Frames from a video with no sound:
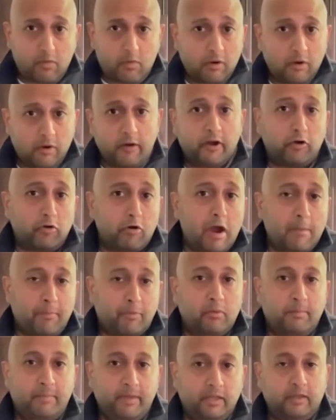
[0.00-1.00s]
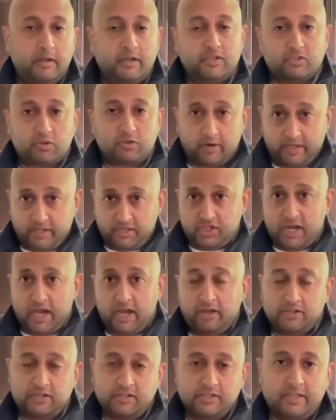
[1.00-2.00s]
or interoperability story and
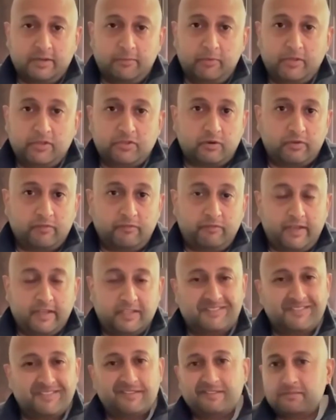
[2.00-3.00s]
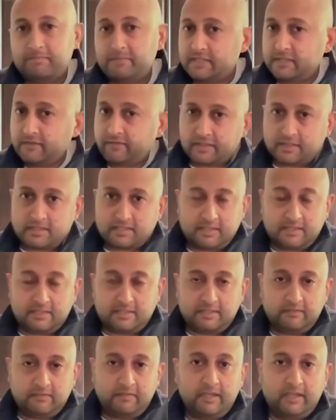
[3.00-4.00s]
challenges that we sort of face specific to
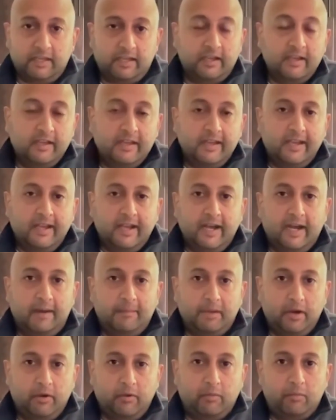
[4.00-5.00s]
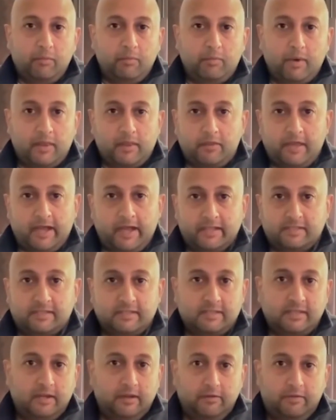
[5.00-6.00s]
CTV, um, you know, whether that's,
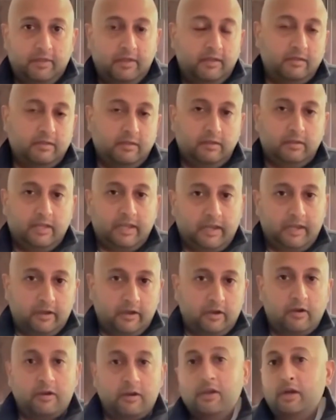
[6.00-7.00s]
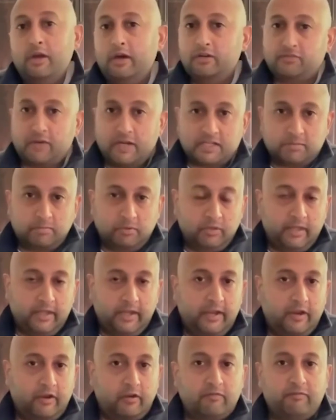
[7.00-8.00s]
you know, the, the linear, addressable
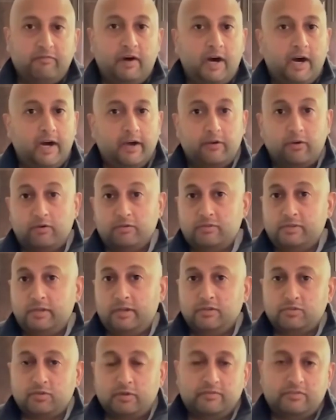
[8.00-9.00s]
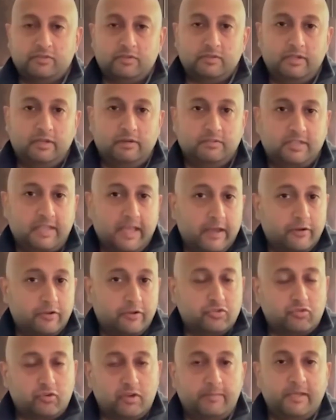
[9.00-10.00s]
linear, VOD, or, you know, sort of, you know, standard
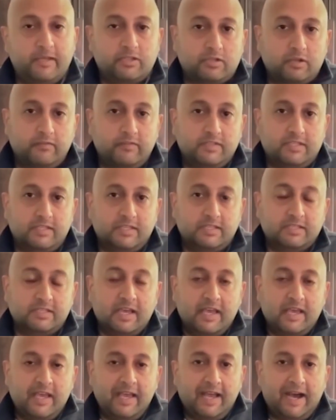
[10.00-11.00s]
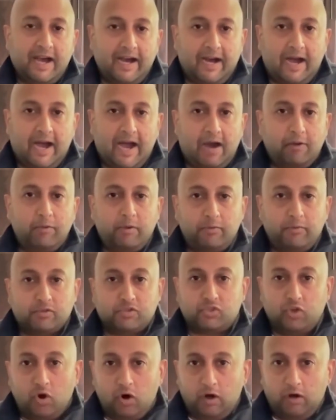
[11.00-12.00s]
streaming services, uh, how we
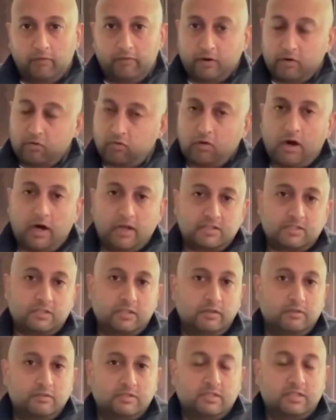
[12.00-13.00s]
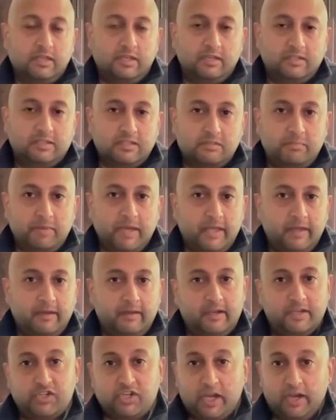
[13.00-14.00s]
resolve across those things has been
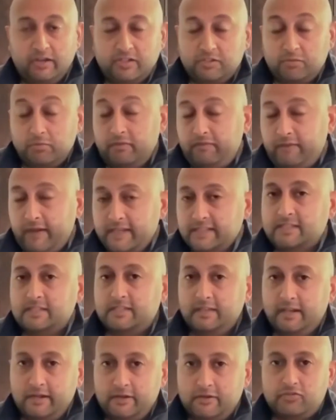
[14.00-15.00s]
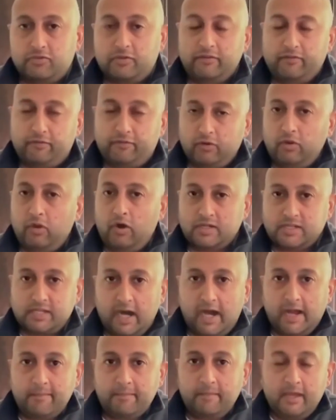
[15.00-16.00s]
a challenge that we face as an industry for a long
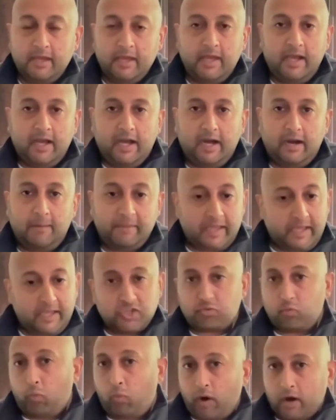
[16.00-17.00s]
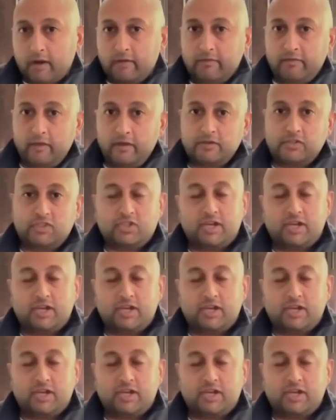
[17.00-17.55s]
time. Um, each one of those